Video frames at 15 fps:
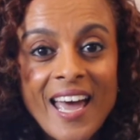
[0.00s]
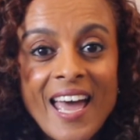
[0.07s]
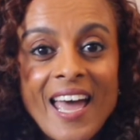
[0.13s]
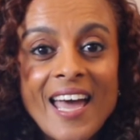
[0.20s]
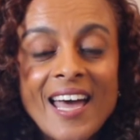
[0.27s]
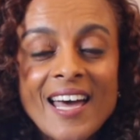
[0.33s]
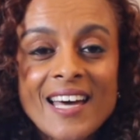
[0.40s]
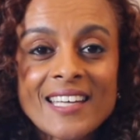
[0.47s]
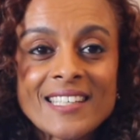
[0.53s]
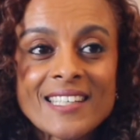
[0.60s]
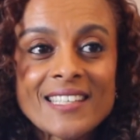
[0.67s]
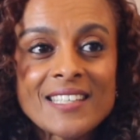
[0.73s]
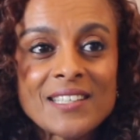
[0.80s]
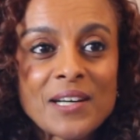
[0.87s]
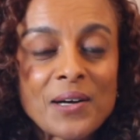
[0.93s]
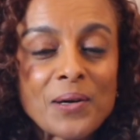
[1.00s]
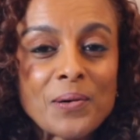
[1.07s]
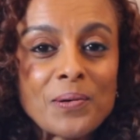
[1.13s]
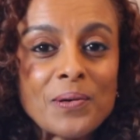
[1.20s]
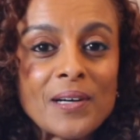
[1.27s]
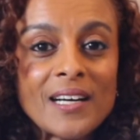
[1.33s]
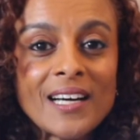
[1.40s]
And, you
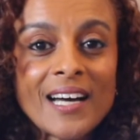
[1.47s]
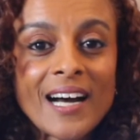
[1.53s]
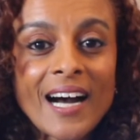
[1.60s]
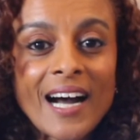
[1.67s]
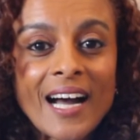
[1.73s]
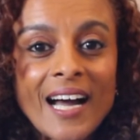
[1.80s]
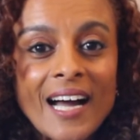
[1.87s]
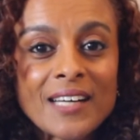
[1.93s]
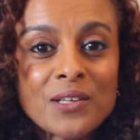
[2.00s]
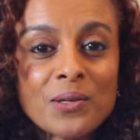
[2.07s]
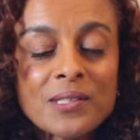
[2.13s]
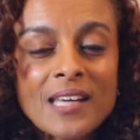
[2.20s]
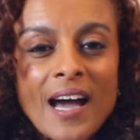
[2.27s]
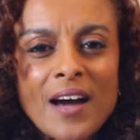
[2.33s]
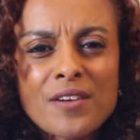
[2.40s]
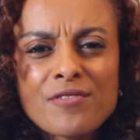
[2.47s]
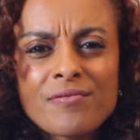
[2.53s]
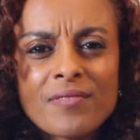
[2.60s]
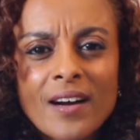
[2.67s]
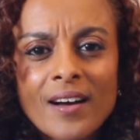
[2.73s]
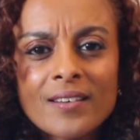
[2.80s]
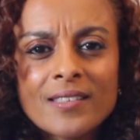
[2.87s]
know, I know it's out
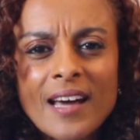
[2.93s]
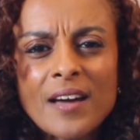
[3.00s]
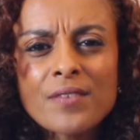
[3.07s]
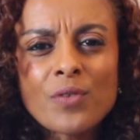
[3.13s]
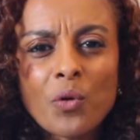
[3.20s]
of the